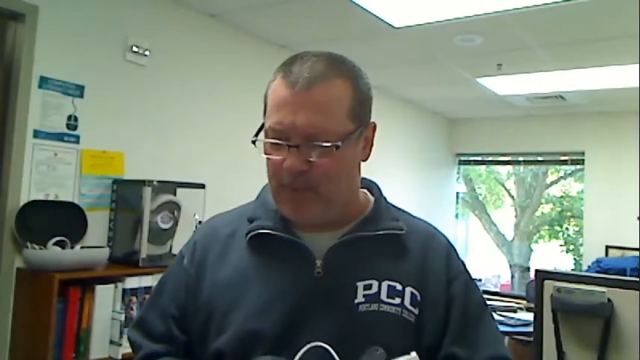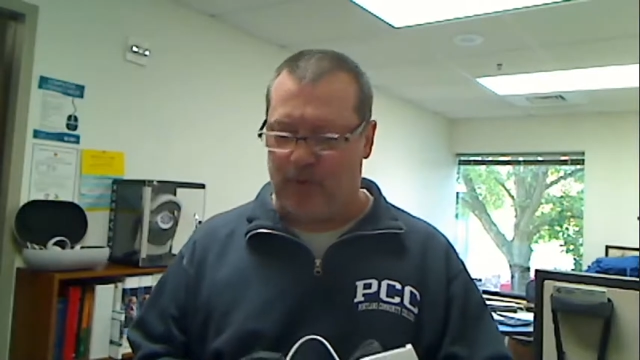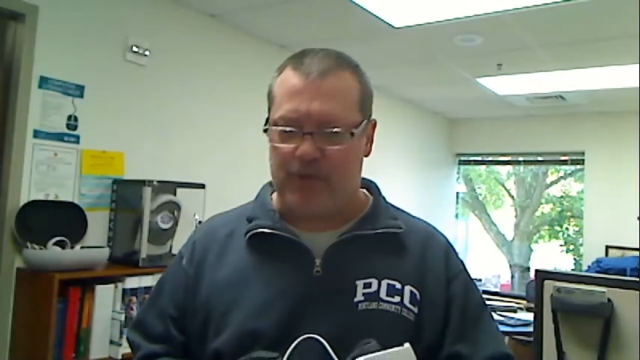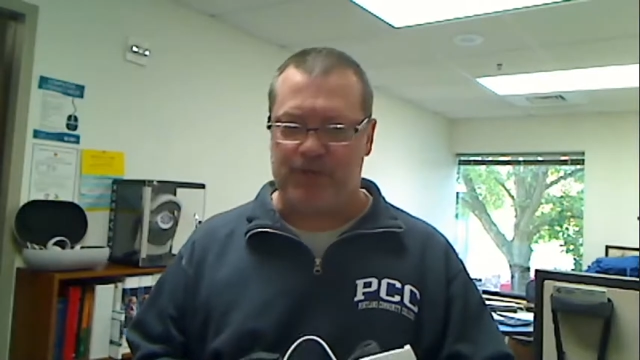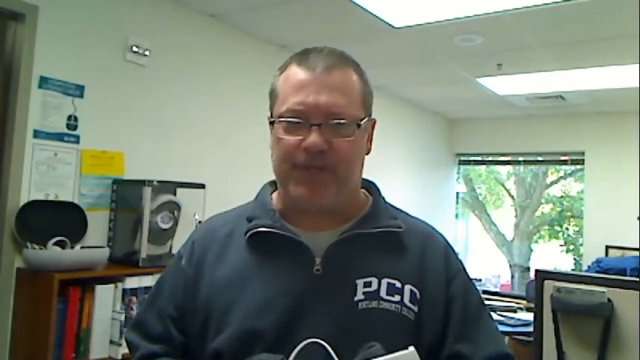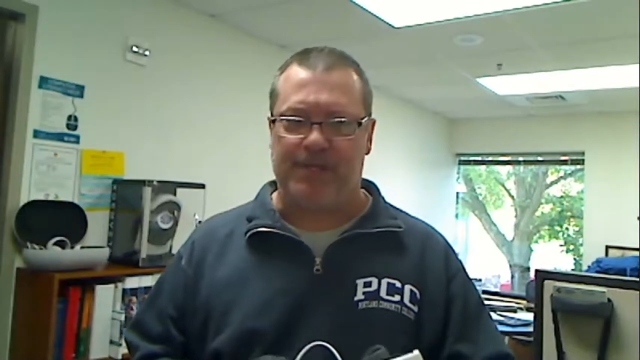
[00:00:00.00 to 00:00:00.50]

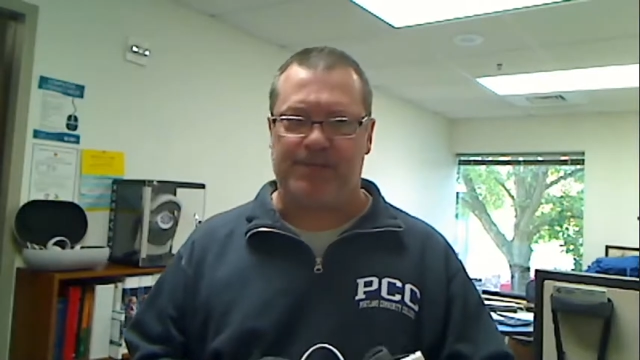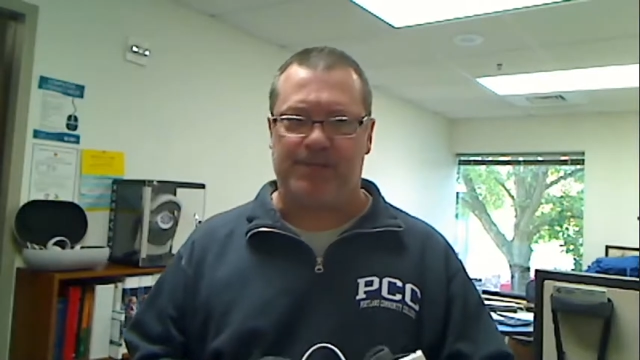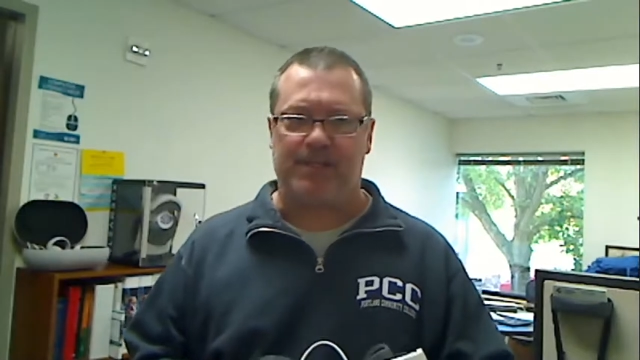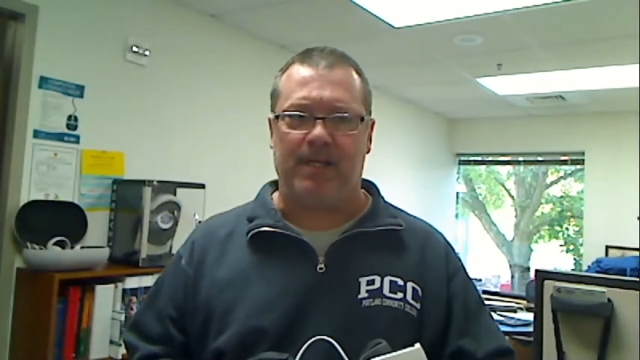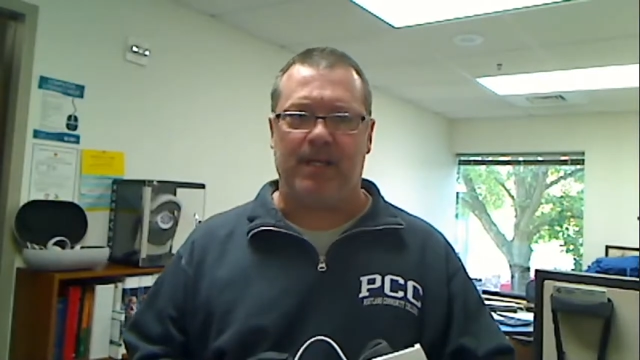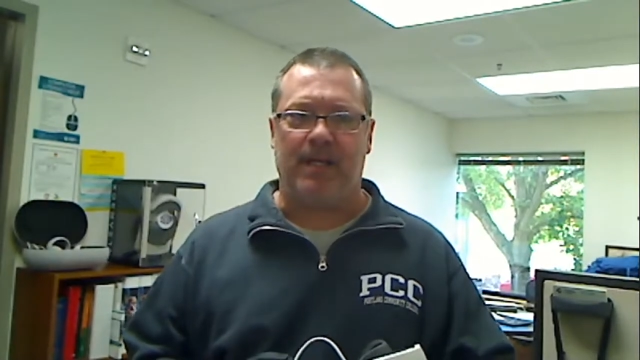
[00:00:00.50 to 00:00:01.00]

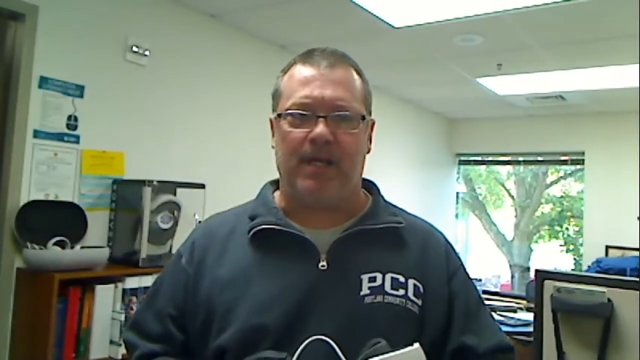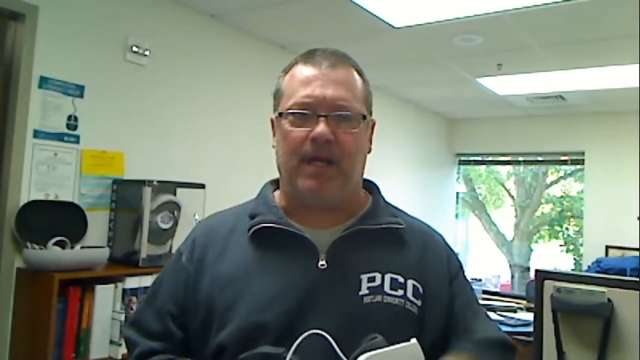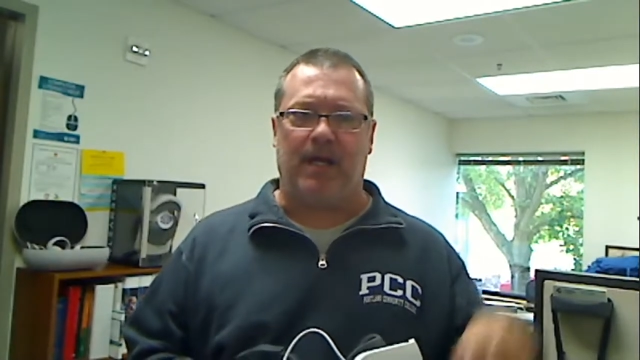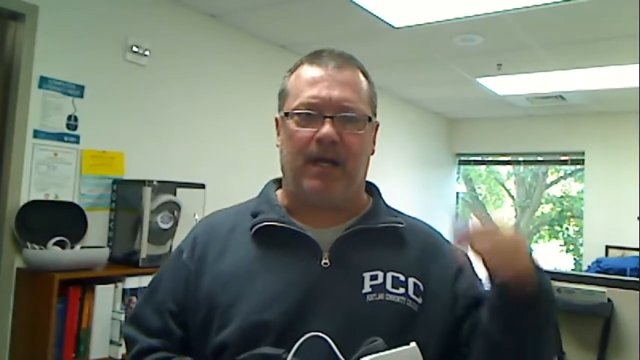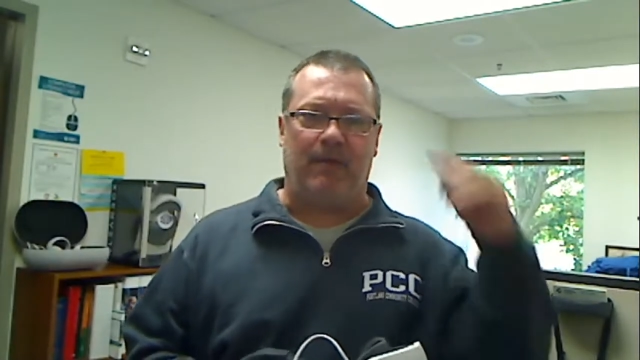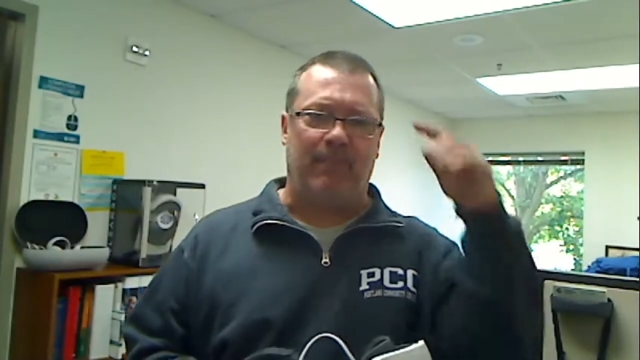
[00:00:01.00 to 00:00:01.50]
purchased
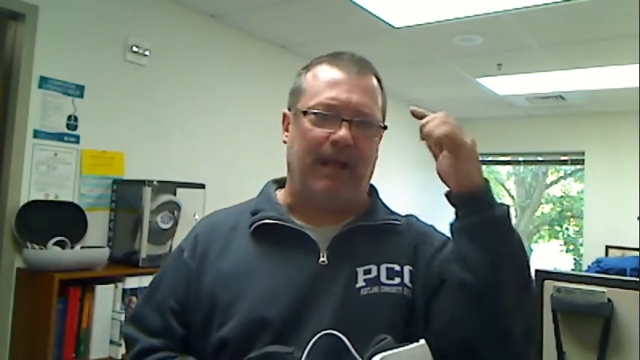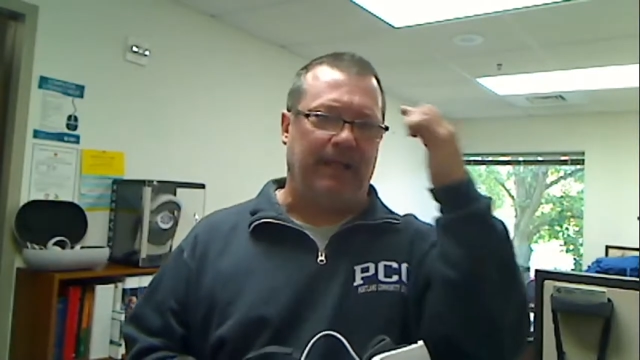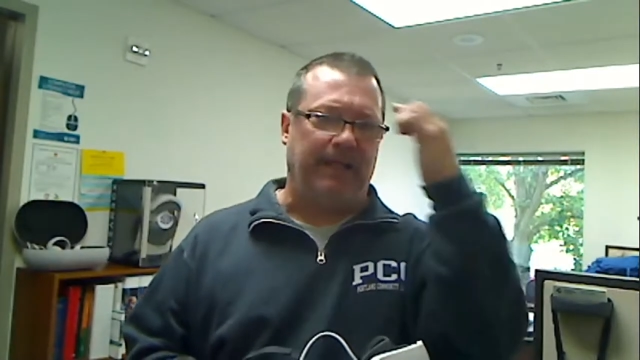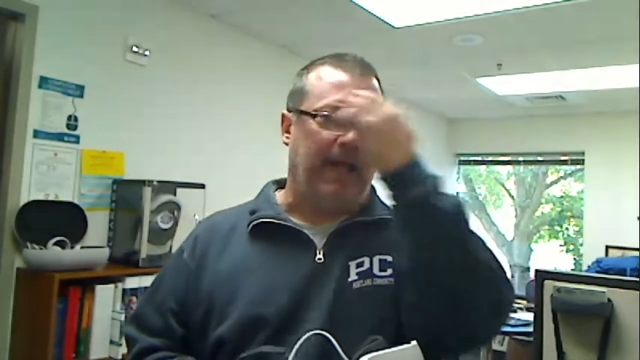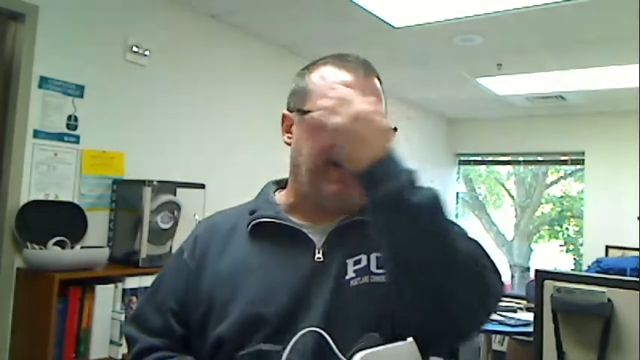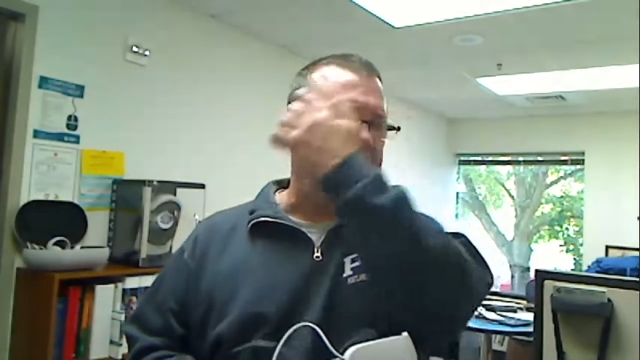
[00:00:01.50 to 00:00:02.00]
a
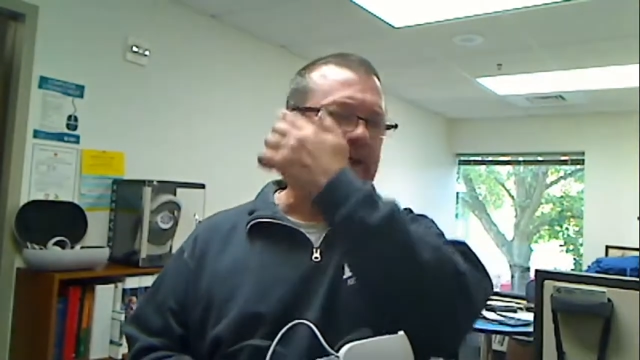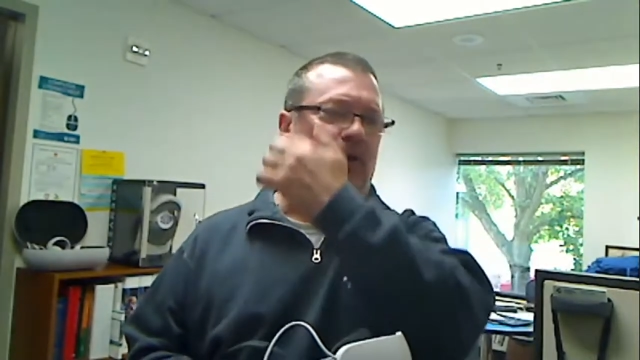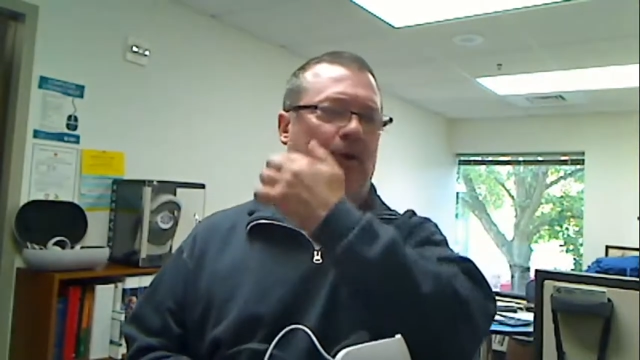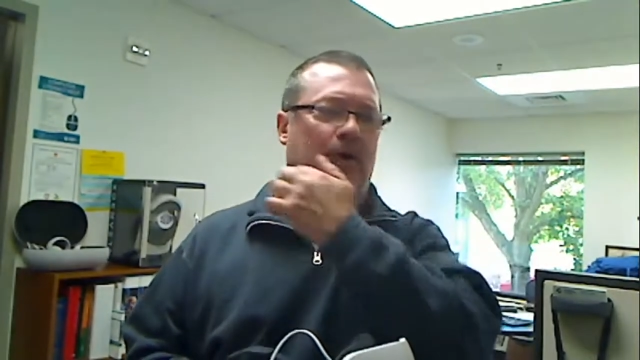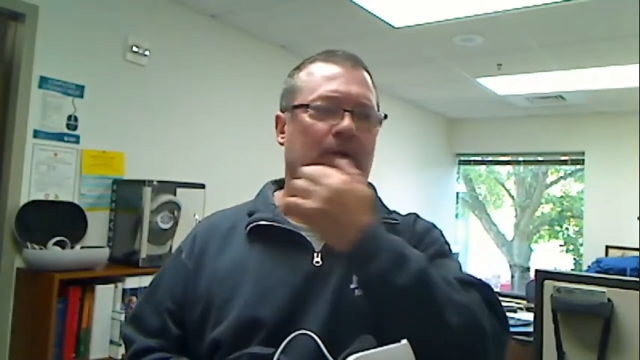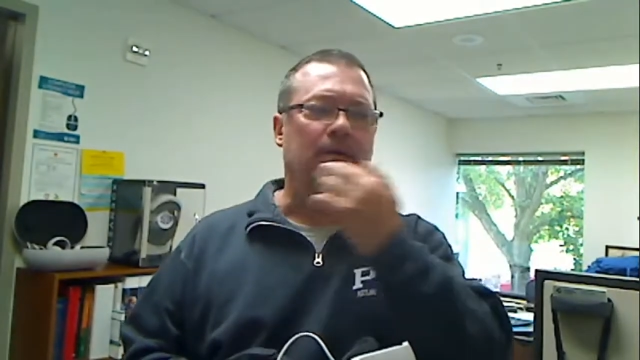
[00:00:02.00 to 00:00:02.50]

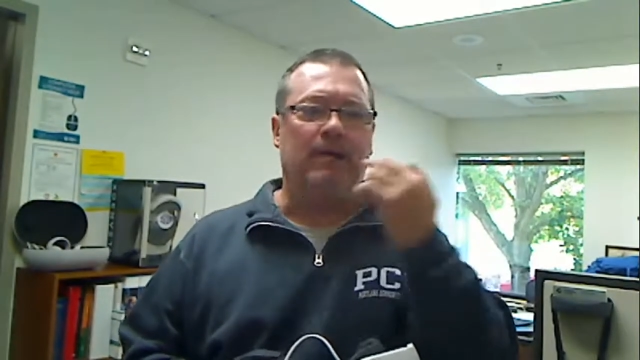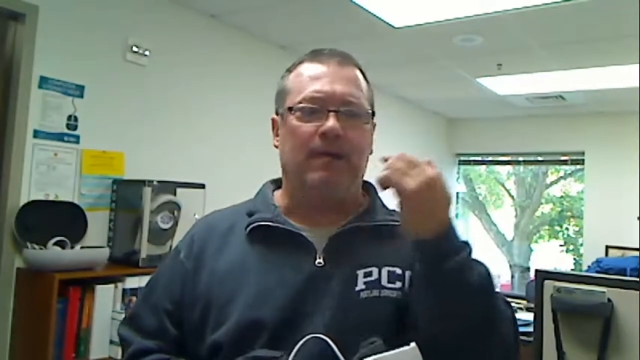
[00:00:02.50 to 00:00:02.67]
liner